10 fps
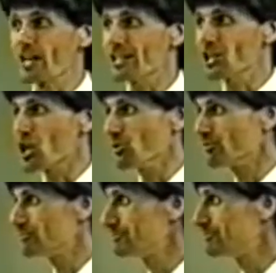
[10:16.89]
They
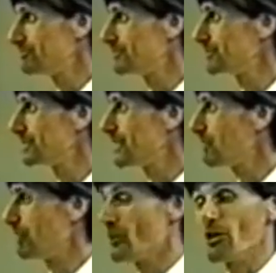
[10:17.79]
know,
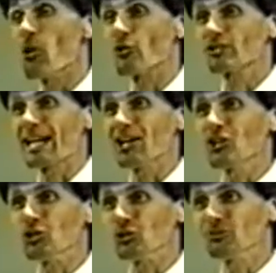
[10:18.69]
but they won't
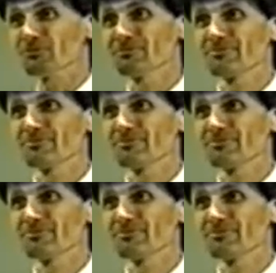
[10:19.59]
tell you.